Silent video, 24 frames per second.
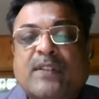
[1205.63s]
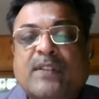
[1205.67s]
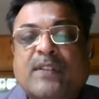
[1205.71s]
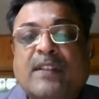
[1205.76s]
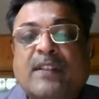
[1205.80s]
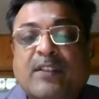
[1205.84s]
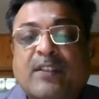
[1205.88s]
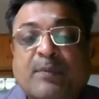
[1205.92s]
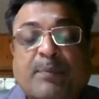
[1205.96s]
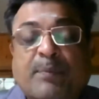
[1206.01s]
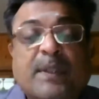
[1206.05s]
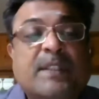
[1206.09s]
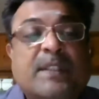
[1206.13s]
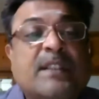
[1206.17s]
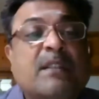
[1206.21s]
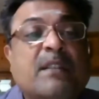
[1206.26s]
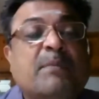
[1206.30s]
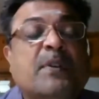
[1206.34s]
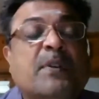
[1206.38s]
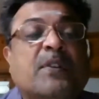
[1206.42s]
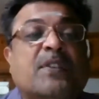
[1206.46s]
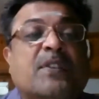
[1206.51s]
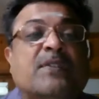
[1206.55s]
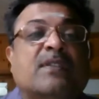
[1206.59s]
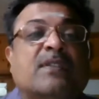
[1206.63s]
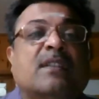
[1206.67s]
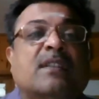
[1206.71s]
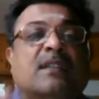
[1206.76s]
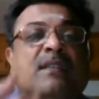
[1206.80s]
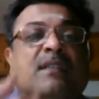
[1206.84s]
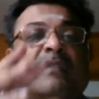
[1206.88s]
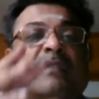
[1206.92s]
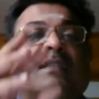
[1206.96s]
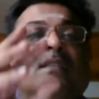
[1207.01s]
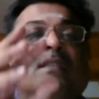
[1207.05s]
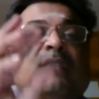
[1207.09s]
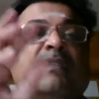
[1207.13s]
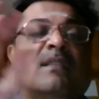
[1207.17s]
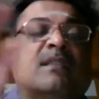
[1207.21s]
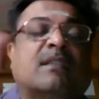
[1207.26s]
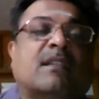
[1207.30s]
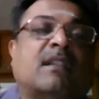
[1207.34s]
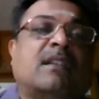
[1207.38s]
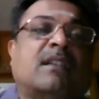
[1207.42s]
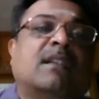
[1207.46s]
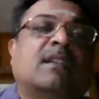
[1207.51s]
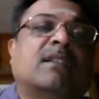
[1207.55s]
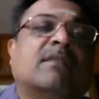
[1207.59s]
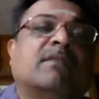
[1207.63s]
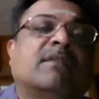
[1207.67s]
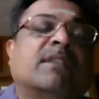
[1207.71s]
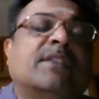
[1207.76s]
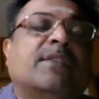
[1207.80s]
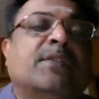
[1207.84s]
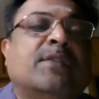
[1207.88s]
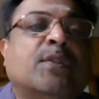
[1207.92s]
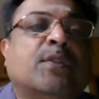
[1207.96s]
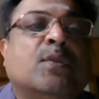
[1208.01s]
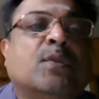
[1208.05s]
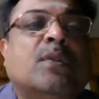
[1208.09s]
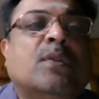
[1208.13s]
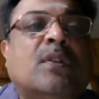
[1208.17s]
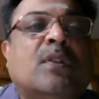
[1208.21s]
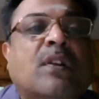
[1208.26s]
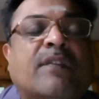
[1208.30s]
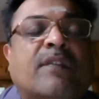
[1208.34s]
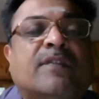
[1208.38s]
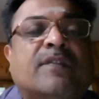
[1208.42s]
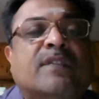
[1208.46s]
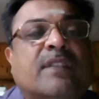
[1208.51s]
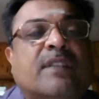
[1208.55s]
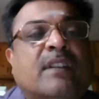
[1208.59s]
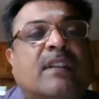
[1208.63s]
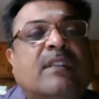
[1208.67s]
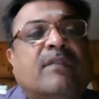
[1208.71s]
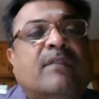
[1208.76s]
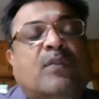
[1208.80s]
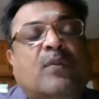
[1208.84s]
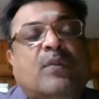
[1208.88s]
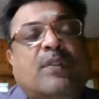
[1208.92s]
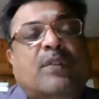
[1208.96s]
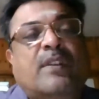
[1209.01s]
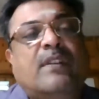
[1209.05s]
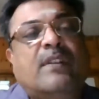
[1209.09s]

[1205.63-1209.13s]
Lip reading: especially because GST is a relatively new law of 3-4